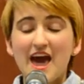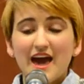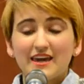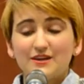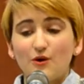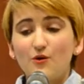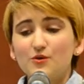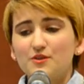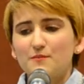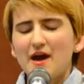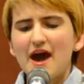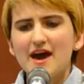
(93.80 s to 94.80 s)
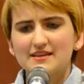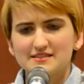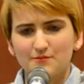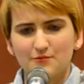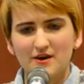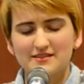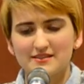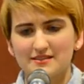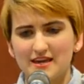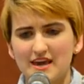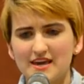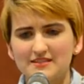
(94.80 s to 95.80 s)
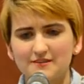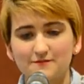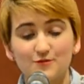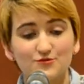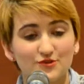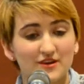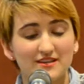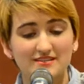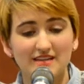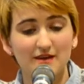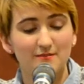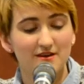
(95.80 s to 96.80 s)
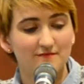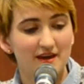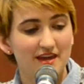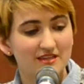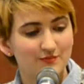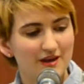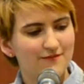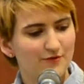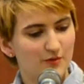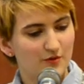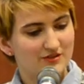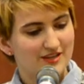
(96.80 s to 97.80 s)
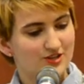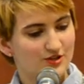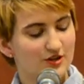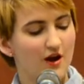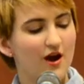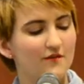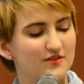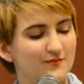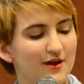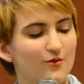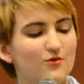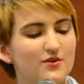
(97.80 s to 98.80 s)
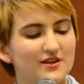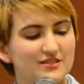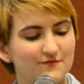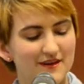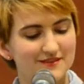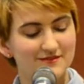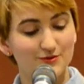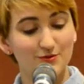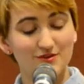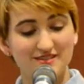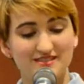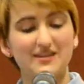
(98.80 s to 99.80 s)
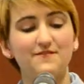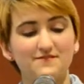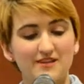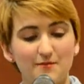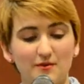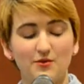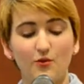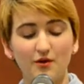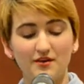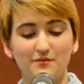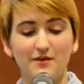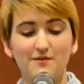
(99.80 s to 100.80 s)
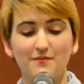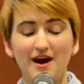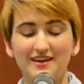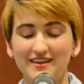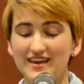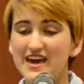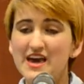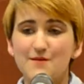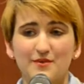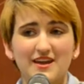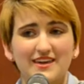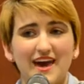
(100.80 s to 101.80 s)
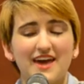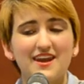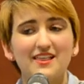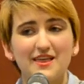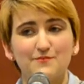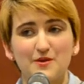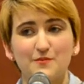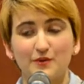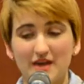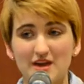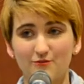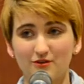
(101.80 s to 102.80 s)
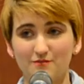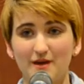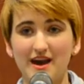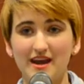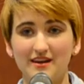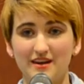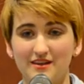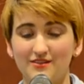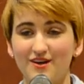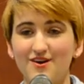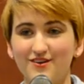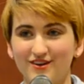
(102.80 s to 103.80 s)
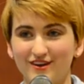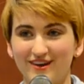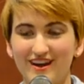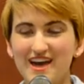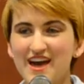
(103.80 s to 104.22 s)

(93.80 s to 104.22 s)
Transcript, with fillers: I can hold the past, the present, the hazy future inside my veins, wait for a mortician to harvest my organs, spice stories stuffed up and hoarded in my body, but I cannot let people ache with mine any longer.